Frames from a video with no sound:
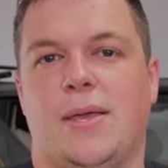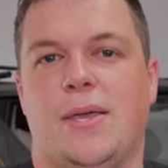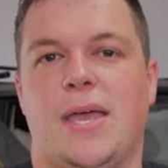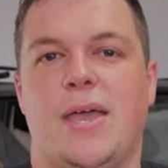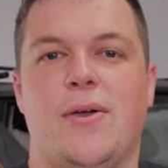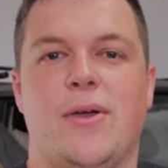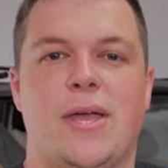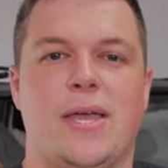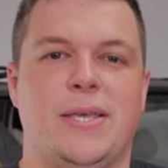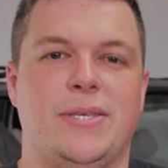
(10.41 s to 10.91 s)

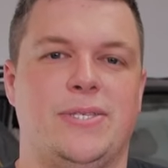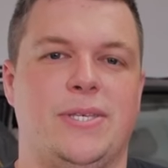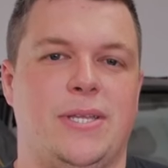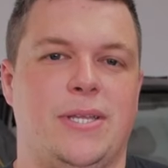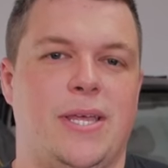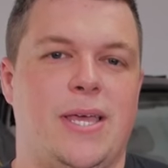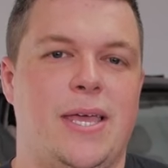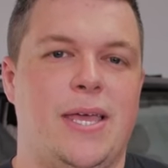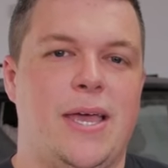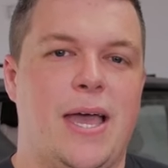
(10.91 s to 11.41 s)
Here at
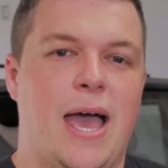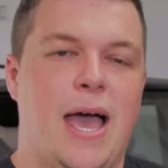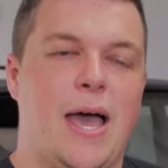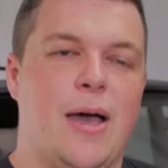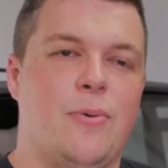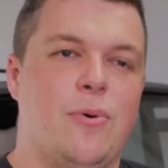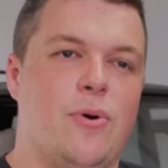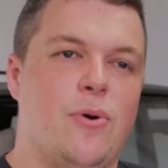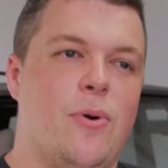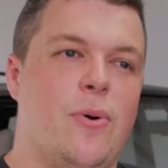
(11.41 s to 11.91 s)
E.C.D,
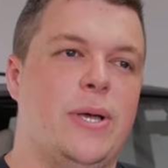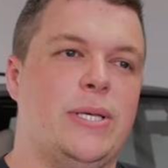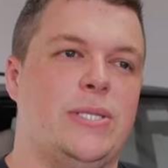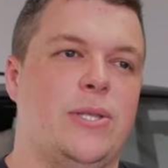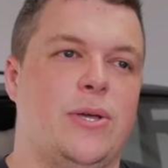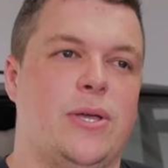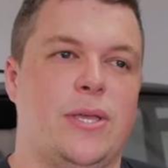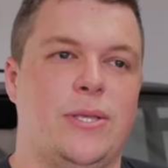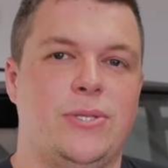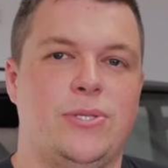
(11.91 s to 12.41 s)
we're always
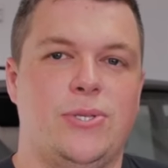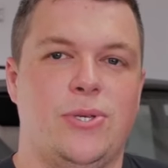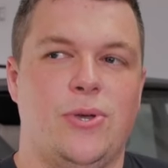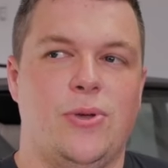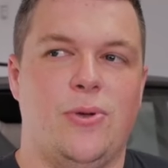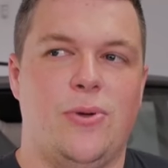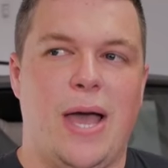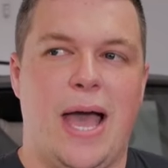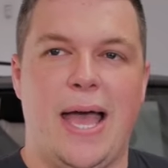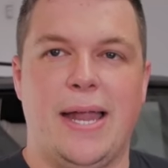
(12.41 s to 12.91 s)
looking
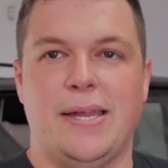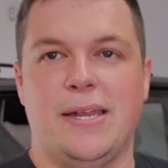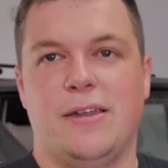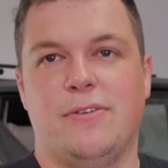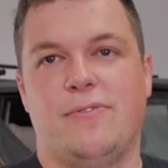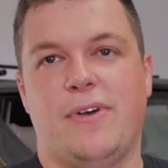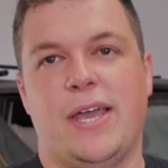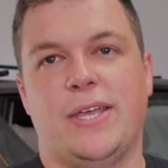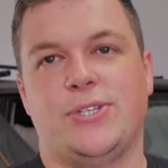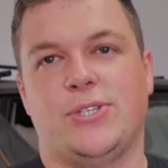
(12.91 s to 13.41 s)
to add
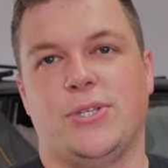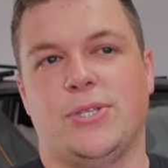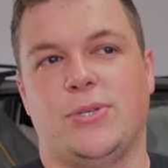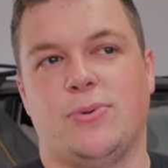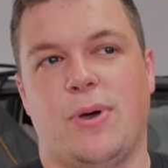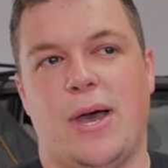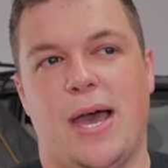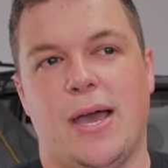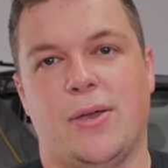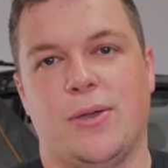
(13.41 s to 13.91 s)
innovation
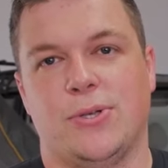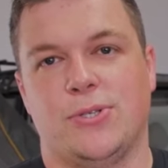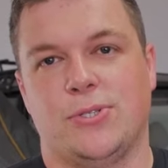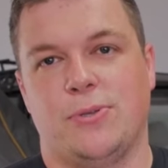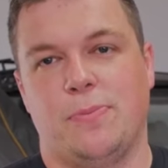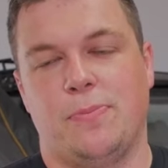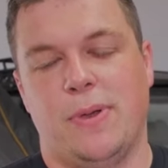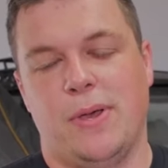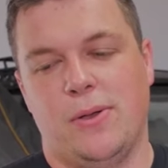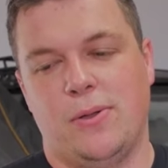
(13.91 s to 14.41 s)
to our
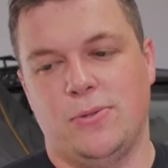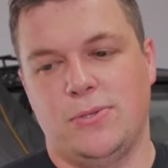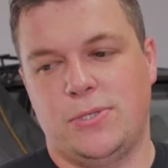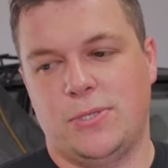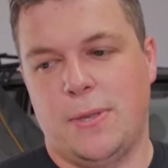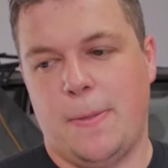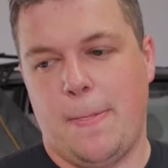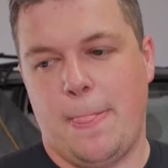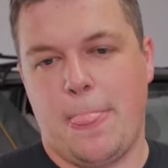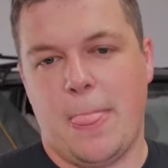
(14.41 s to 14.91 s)
custom
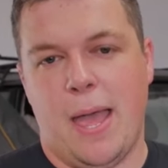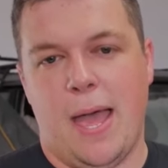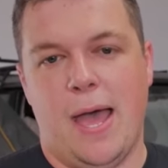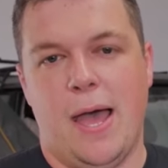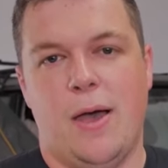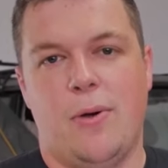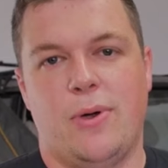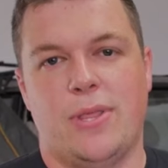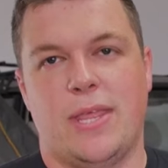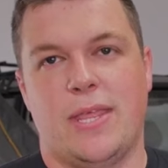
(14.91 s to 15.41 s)
builds,
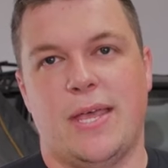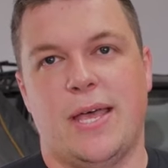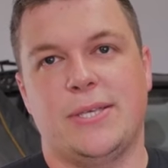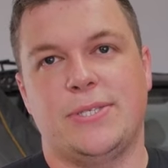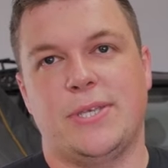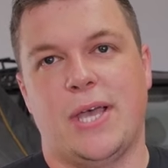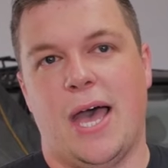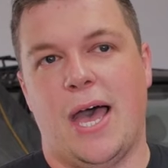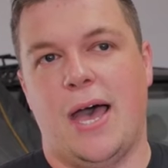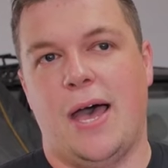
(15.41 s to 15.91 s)
whether
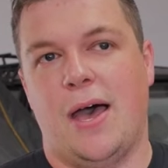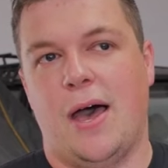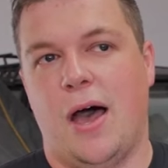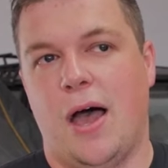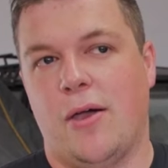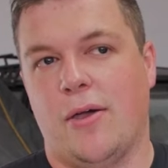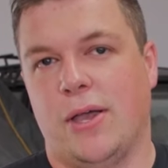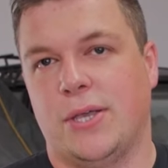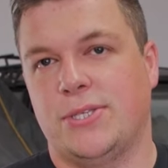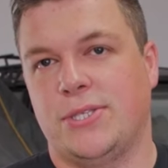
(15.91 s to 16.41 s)
that's our
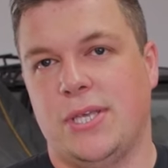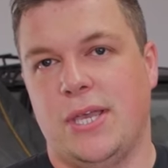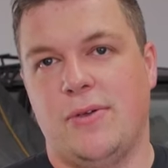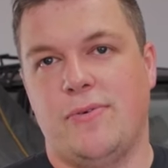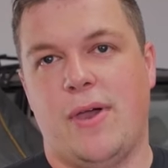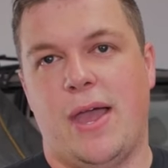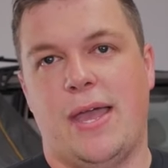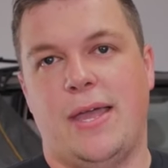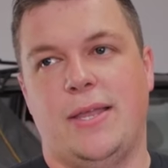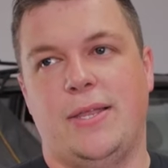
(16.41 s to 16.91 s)

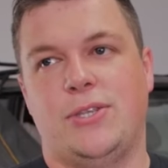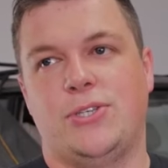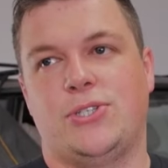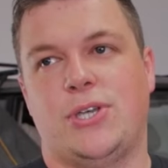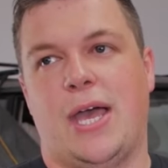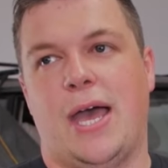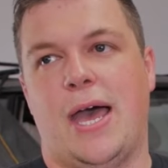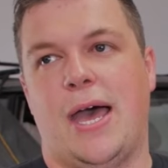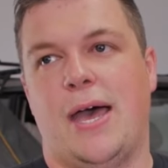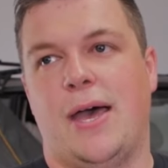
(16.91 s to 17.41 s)
RRC
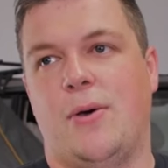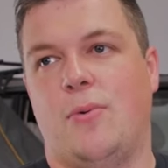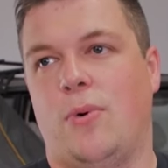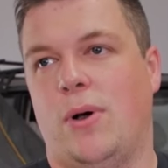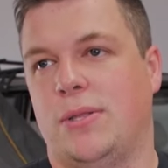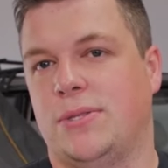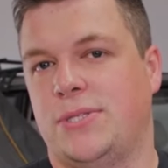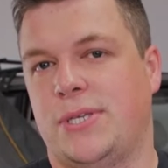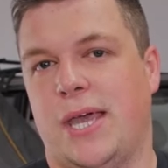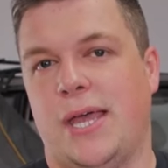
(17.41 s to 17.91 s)
range, our
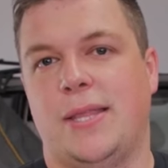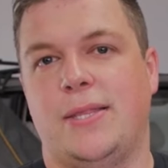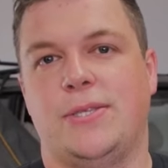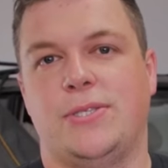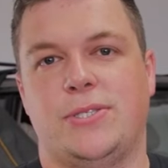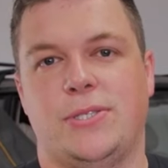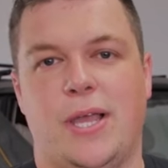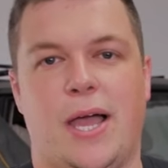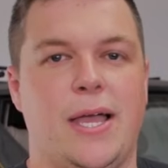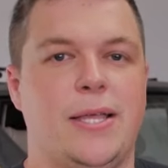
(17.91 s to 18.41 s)

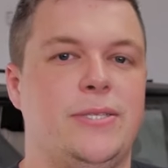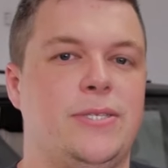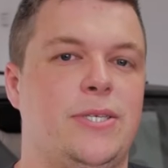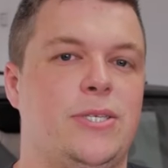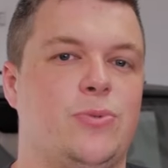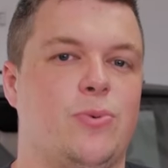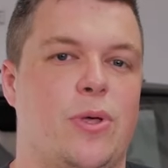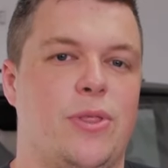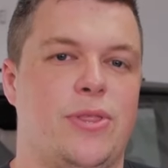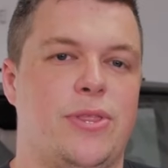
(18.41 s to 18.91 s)
110s,
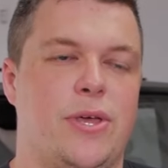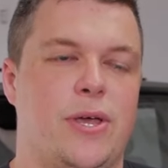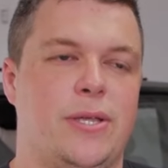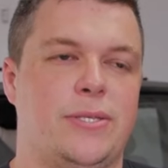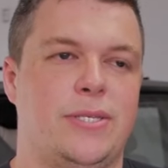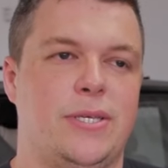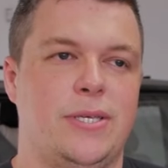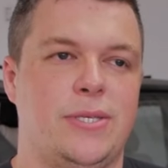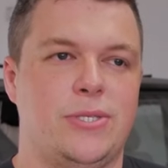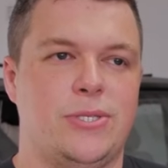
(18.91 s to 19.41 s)
90s,
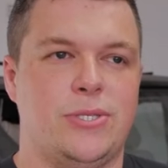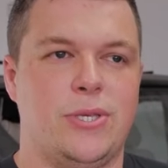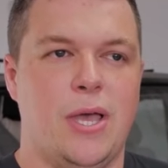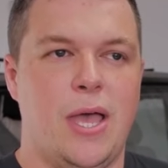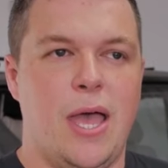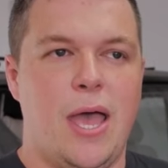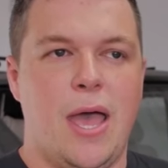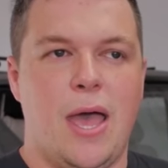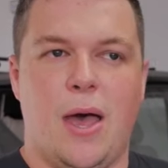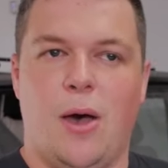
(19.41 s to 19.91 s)

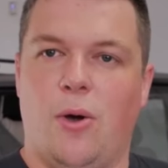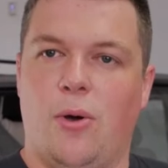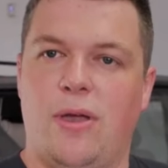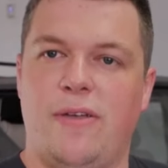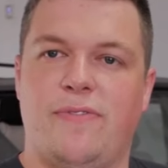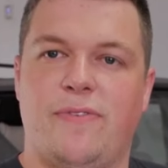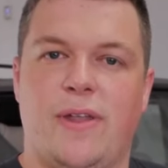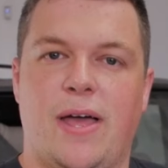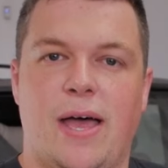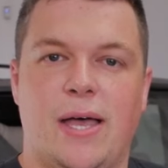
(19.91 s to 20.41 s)
130s, or
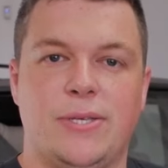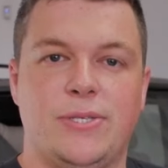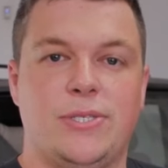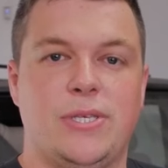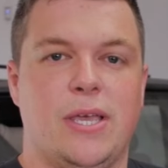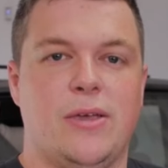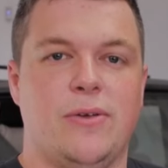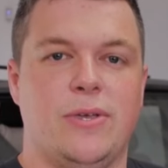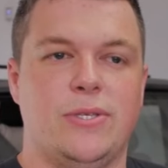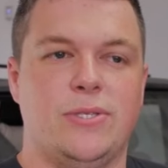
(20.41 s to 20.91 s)
even our
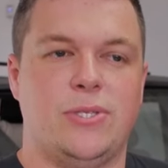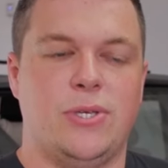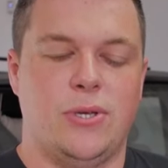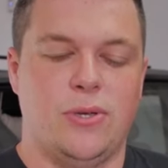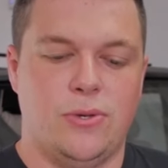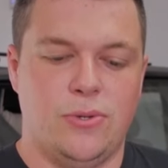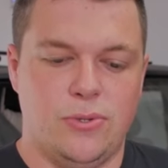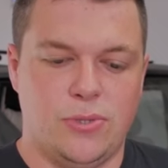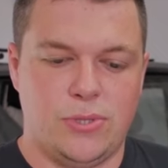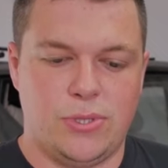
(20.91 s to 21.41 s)
Series
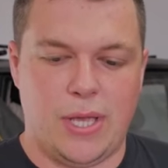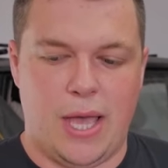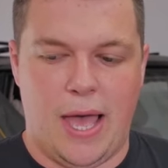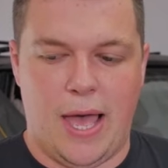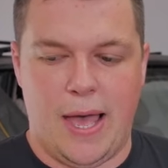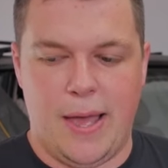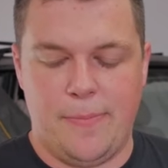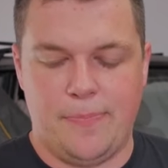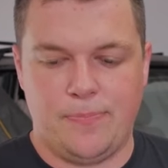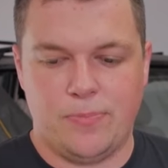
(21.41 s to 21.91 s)

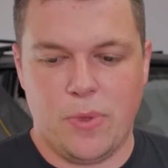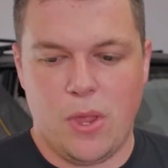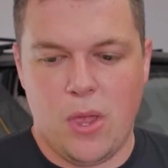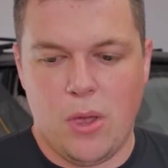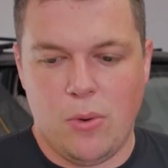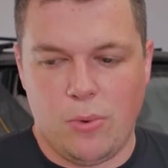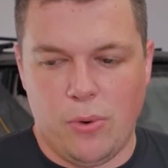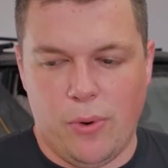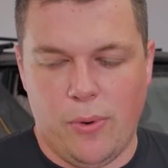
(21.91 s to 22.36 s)
2s.